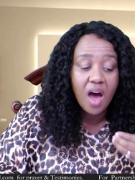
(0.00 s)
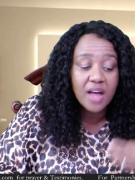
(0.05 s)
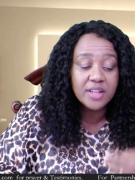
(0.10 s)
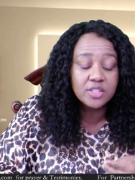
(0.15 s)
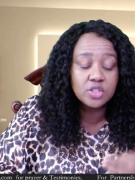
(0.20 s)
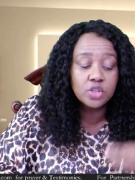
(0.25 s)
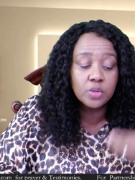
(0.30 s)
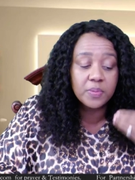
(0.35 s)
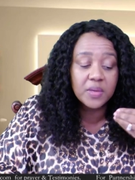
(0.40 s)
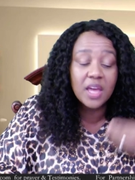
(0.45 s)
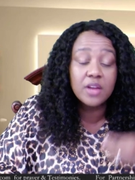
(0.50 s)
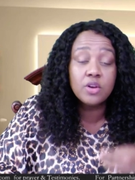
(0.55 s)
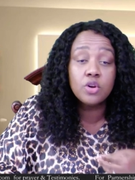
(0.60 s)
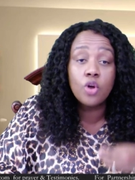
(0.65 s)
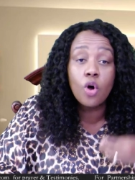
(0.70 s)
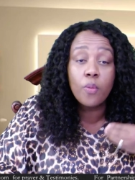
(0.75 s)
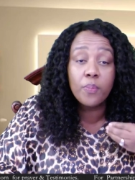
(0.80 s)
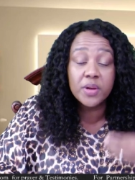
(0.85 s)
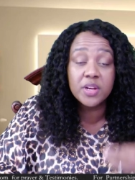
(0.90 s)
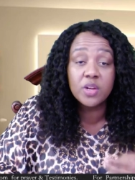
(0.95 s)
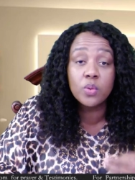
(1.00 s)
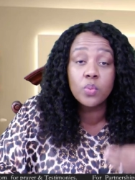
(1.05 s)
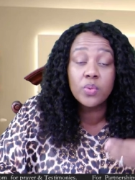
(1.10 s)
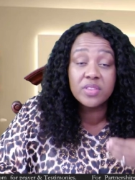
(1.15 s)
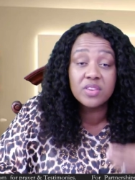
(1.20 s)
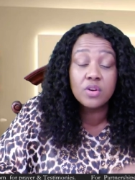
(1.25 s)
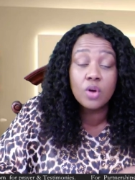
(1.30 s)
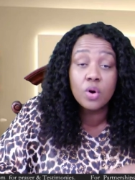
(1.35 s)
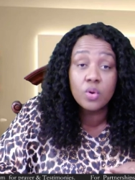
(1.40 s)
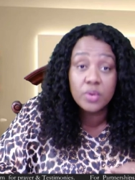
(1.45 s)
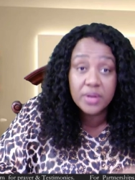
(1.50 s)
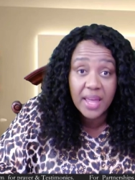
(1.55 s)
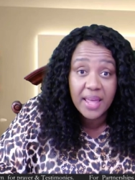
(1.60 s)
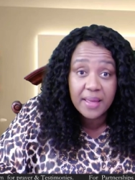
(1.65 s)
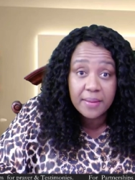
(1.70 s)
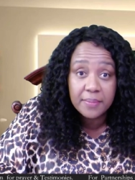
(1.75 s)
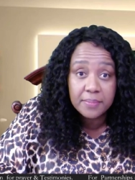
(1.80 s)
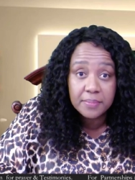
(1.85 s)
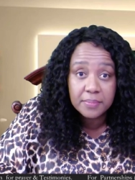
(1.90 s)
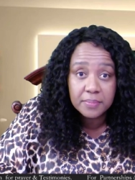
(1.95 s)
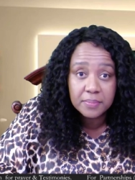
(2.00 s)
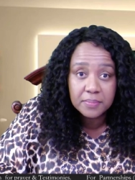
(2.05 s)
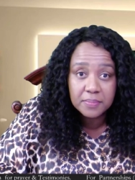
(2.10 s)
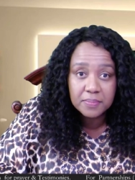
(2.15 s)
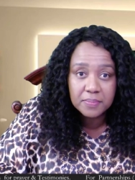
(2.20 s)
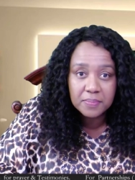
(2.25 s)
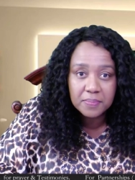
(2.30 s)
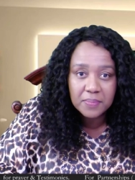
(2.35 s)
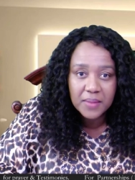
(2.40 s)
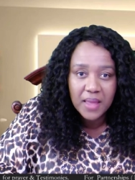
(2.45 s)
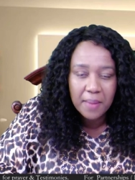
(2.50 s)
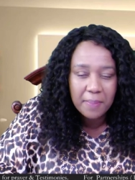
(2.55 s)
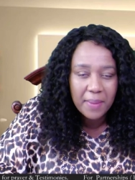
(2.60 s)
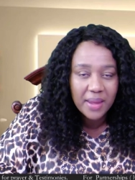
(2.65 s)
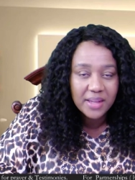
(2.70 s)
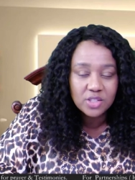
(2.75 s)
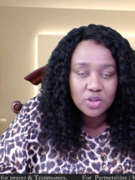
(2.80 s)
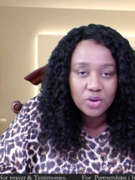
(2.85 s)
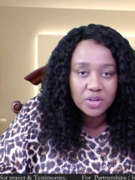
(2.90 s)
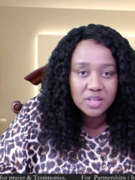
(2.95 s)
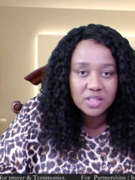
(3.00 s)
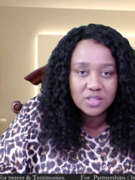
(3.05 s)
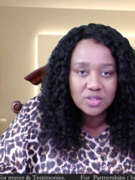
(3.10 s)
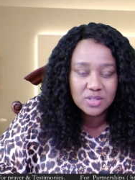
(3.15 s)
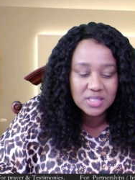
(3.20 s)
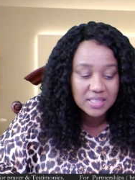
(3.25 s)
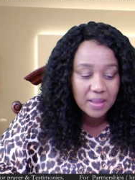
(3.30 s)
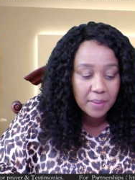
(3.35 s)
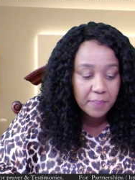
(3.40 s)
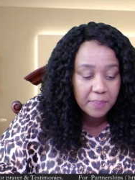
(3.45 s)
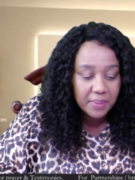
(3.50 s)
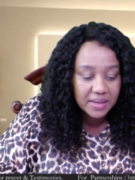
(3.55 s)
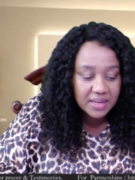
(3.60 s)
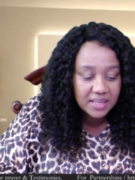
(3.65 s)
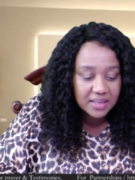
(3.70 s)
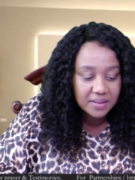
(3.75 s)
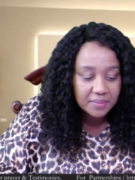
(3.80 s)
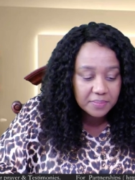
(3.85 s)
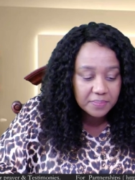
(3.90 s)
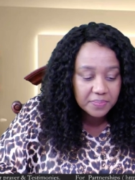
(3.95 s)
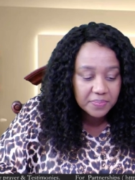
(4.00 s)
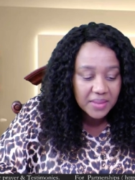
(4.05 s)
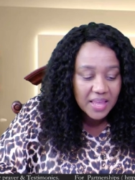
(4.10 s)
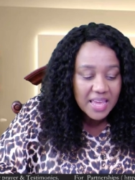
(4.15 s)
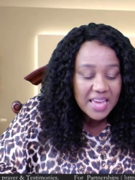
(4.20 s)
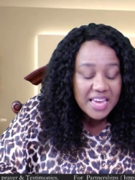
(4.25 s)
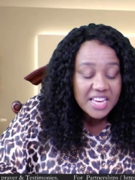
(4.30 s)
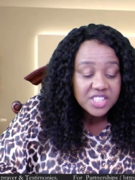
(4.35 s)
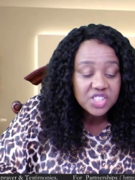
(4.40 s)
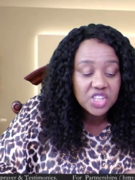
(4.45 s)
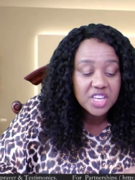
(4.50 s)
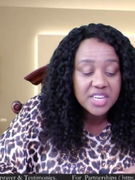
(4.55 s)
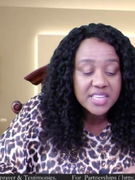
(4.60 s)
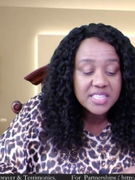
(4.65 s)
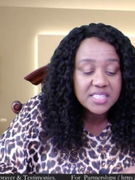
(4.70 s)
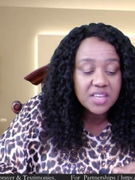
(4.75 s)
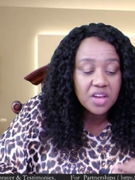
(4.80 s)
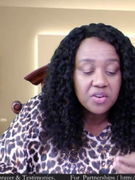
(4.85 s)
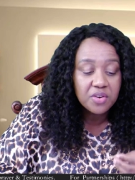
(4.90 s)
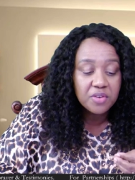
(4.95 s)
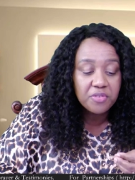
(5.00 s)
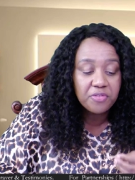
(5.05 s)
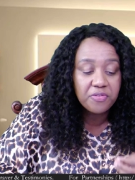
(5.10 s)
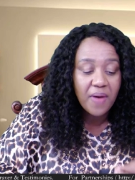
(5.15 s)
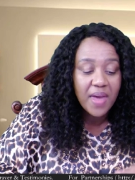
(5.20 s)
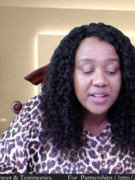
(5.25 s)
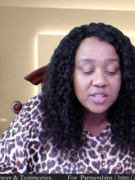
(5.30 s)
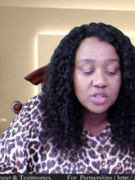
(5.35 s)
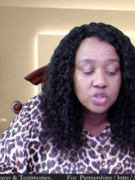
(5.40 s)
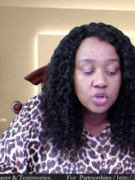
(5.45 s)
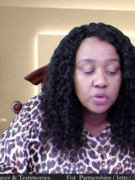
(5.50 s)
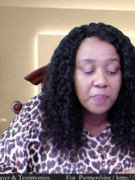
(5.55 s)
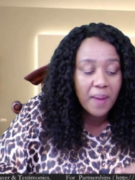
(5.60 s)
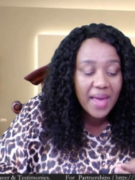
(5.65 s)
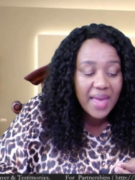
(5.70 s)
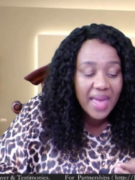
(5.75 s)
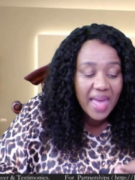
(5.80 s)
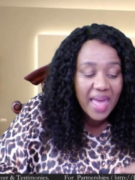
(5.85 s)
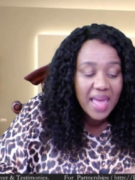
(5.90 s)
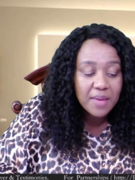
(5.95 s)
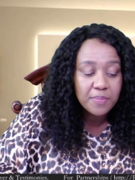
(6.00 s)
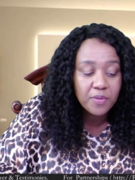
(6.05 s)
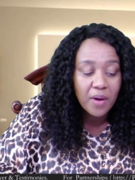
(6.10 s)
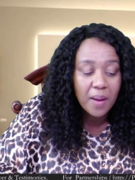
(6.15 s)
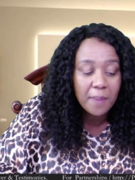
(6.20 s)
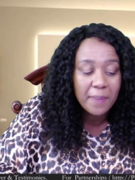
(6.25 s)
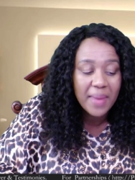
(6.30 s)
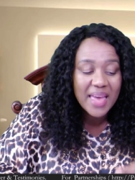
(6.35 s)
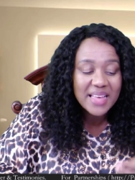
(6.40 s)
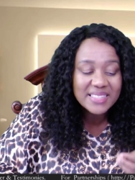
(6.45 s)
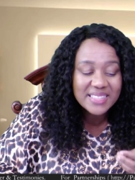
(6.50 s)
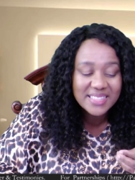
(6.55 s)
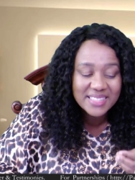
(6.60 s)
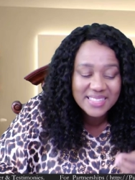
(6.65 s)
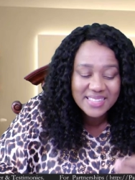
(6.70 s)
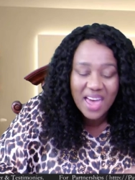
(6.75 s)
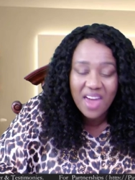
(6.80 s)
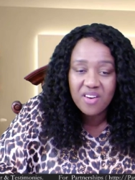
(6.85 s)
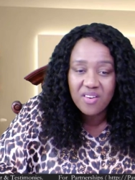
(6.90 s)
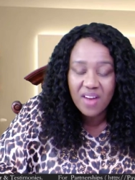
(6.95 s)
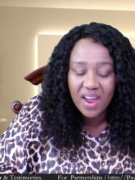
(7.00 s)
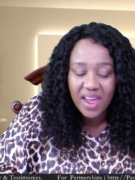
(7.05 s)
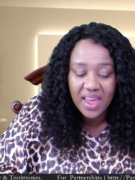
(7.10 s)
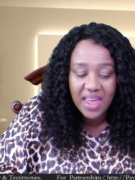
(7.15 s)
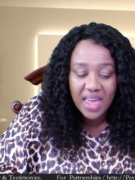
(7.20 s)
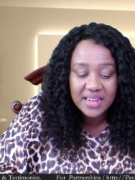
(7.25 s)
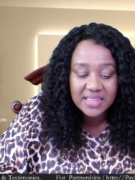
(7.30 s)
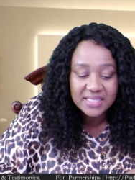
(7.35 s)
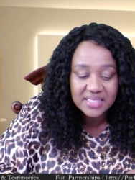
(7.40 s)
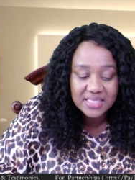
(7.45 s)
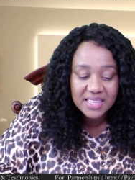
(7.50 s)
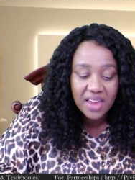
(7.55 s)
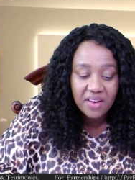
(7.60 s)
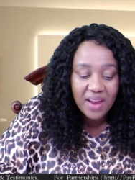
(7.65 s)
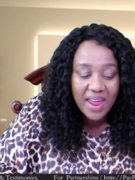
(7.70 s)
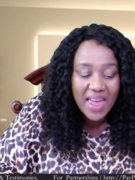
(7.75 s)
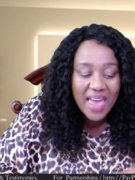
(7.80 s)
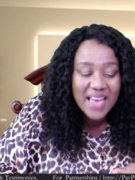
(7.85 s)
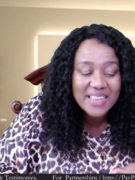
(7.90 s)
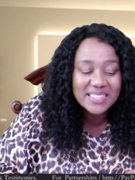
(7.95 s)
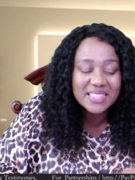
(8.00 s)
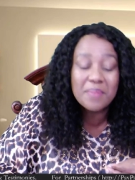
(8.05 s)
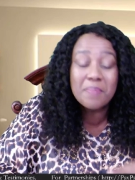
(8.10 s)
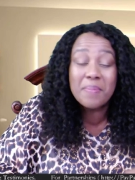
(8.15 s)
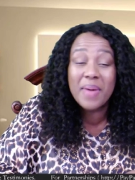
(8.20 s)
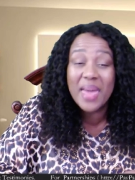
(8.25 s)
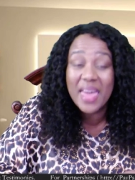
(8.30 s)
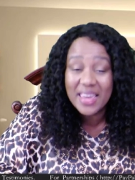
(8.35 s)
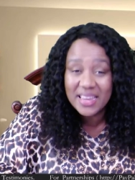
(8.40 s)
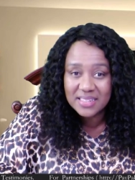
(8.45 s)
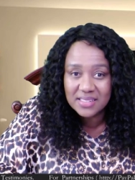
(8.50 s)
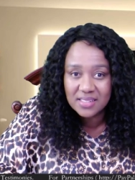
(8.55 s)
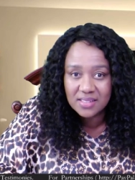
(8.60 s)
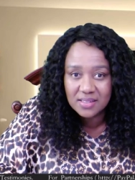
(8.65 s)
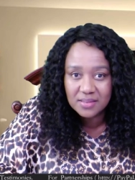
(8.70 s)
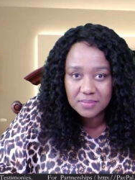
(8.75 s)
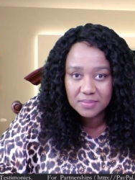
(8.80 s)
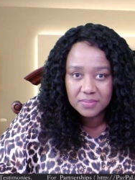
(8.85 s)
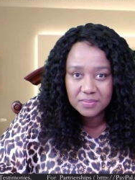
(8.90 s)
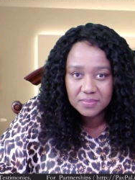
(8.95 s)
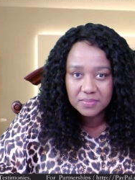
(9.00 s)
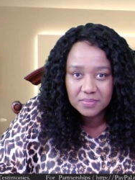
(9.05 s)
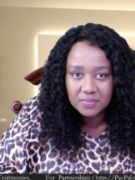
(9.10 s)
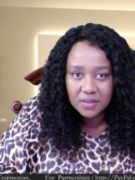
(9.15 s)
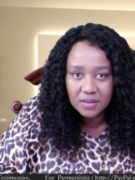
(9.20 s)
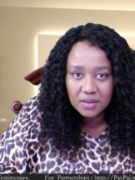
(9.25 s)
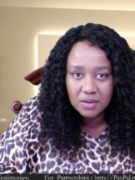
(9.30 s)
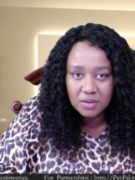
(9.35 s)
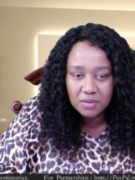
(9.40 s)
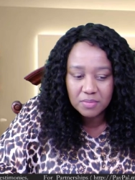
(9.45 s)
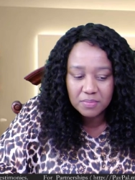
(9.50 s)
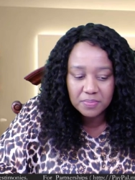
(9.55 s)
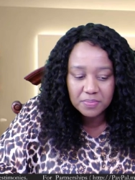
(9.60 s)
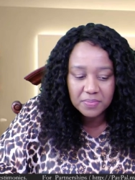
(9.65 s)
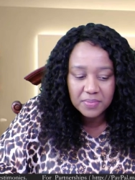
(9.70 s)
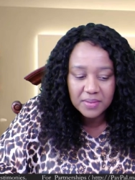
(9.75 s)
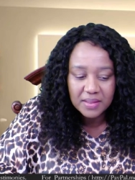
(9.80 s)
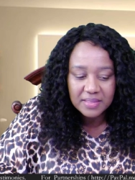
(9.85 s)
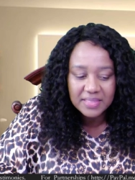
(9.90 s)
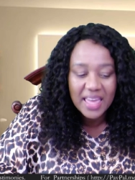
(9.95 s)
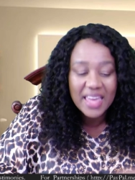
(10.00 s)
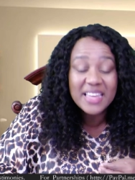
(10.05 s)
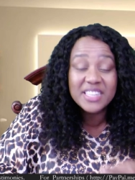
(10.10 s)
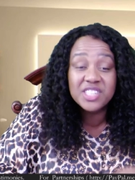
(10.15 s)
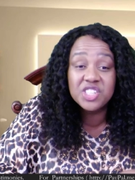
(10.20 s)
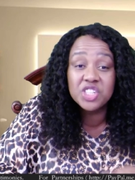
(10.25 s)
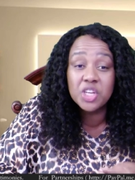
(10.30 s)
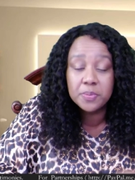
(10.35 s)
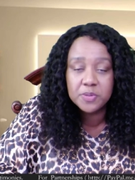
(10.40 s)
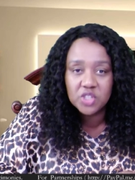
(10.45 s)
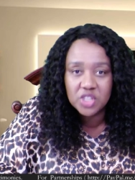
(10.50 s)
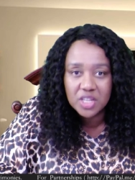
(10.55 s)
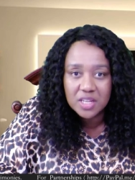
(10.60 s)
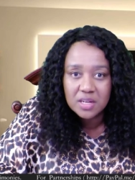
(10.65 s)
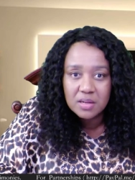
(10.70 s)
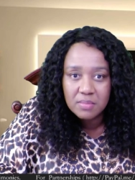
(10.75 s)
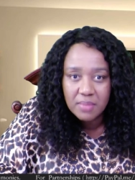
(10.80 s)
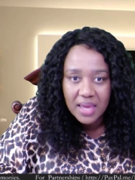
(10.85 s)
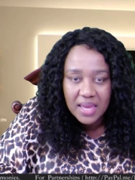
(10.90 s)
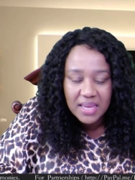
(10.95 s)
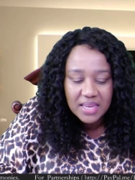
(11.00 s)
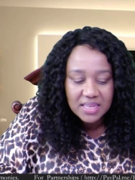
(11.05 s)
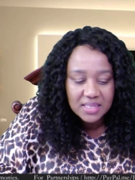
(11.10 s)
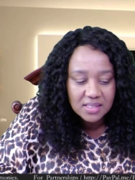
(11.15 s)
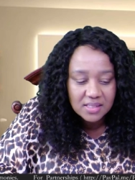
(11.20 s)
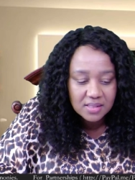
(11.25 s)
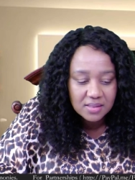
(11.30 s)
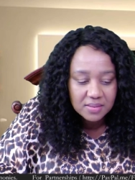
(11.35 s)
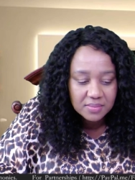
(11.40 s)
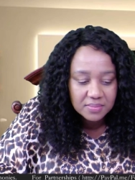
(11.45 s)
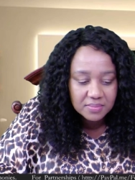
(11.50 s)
hard to be a nobody with no name. Am I talking to somebody? She is referred to by Abram as Sarah and Sarah as the maid, the Egyptian maid.